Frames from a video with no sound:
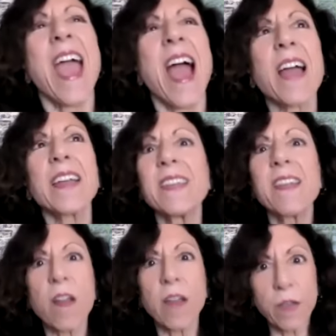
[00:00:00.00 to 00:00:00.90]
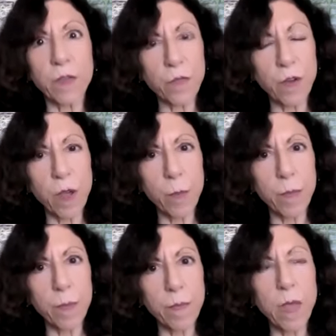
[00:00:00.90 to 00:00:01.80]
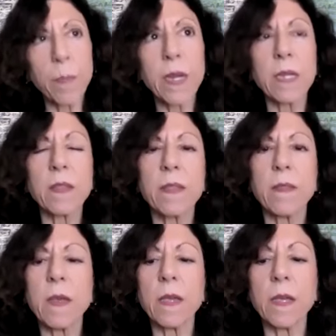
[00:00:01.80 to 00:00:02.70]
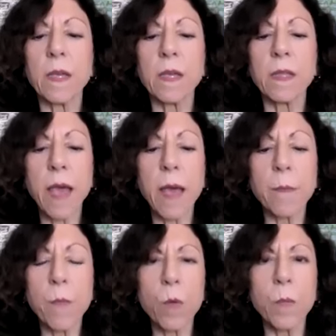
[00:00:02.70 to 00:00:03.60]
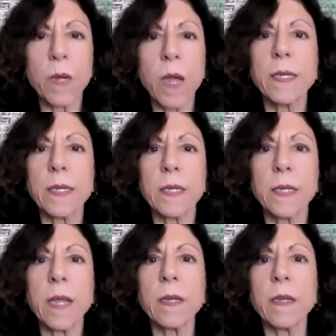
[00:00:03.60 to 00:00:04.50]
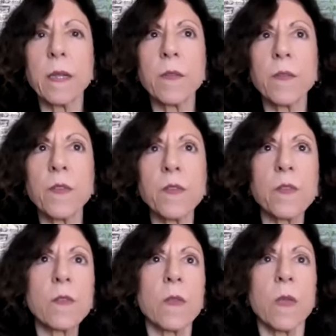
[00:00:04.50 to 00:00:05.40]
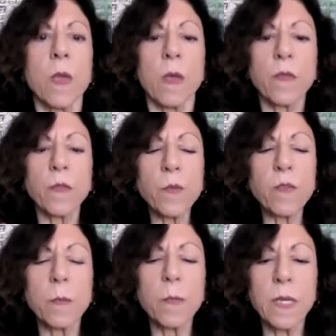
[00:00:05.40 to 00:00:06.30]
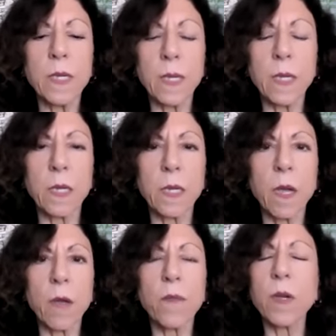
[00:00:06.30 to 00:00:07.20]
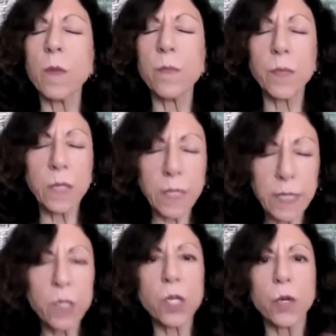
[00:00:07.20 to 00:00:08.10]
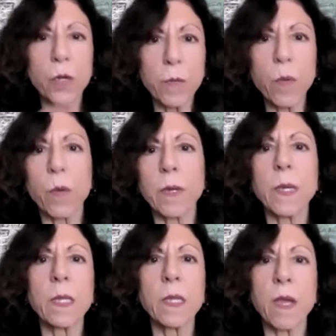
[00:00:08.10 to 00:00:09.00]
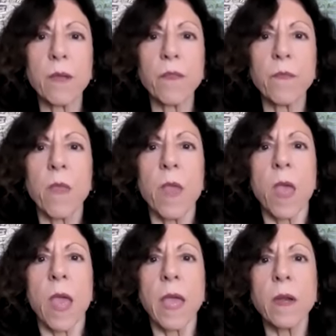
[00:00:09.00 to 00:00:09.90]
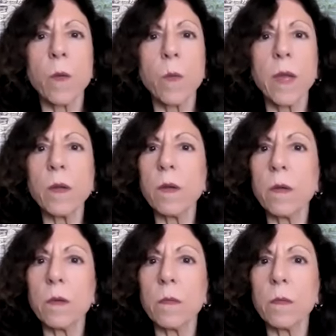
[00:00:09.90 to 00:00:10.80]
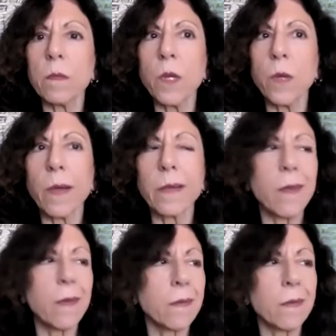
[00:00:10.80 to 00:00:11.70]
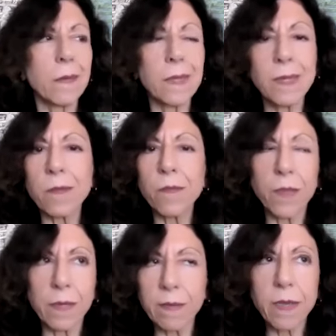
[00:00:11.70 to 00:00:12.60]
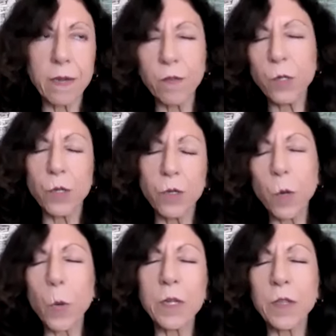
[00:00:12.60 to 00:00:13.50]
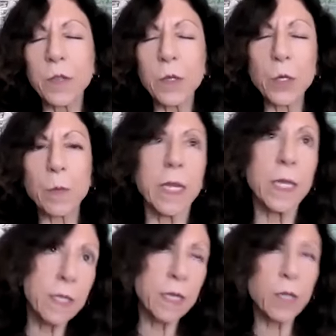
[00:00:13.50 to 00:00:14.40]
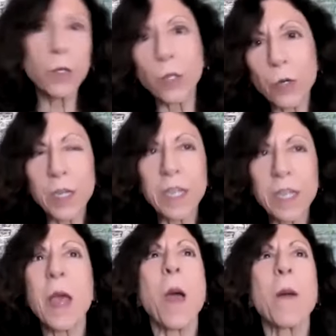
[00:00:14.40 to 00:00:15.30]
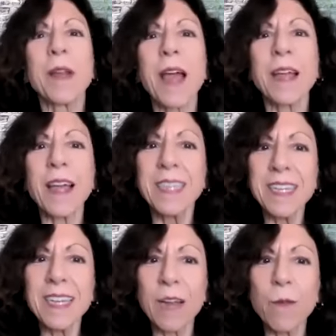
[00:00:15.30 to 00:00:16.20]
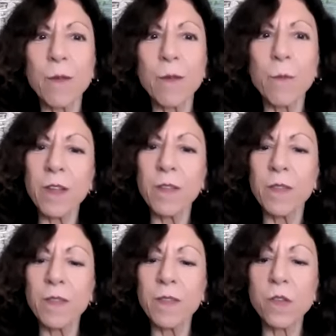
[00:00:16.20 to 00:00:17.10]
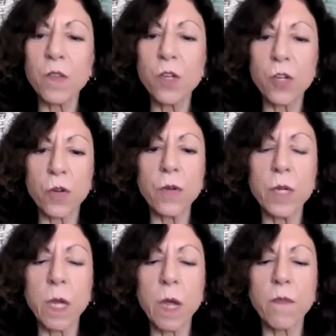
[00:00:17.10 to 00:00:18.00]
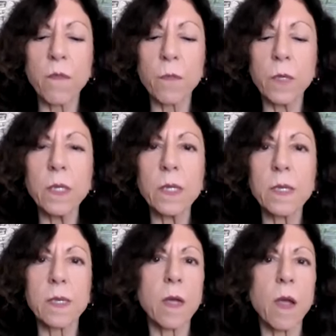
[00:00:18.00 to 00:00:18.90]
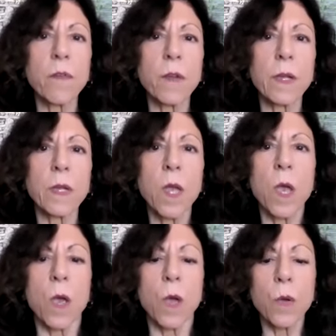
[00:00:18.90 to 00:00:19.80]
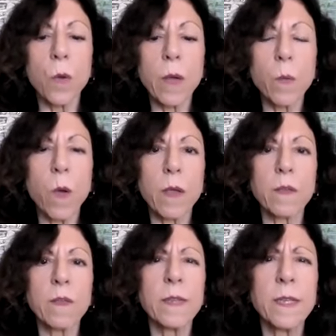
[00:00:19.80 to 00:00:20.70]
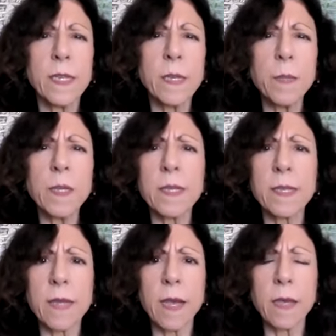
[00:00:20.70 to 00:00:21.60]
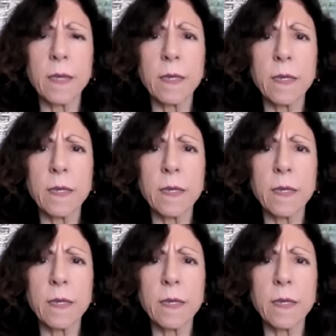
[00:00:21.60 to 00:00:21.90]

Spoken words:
I did not ask for help, but at that moment I did. And this was the beginning of a complete turning point in my life. And I went on, I still think it's kind of corny, the term healing journey, but I did. I went on this journey of really discovering who I was deep inside.